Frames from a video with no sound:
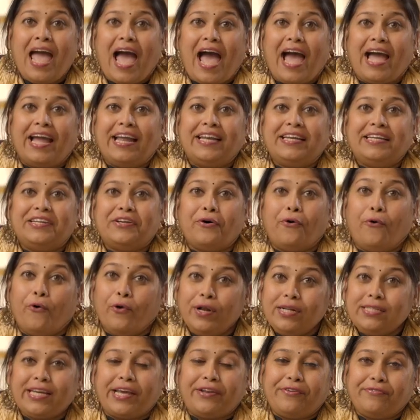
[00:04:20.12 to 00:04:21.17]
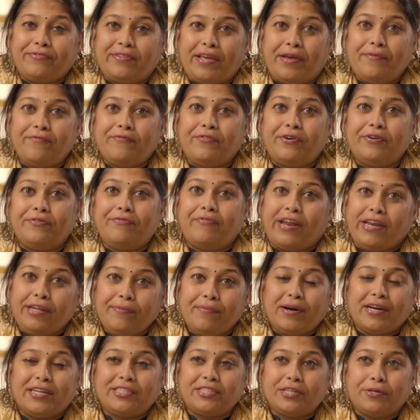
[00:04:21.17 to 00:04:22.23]
and all 10 of them were very
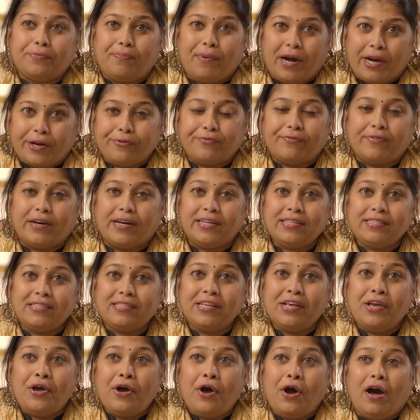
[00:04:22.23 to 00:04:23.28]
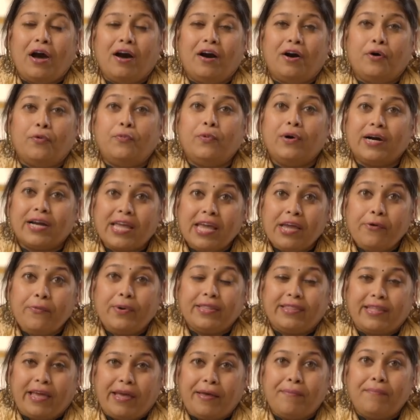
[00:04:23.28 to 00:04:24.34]
much a part of us. Working
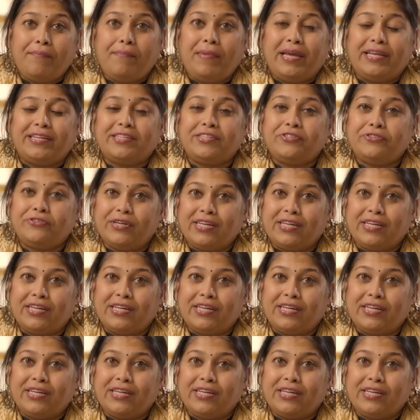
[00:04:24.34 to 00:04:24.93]
with them made us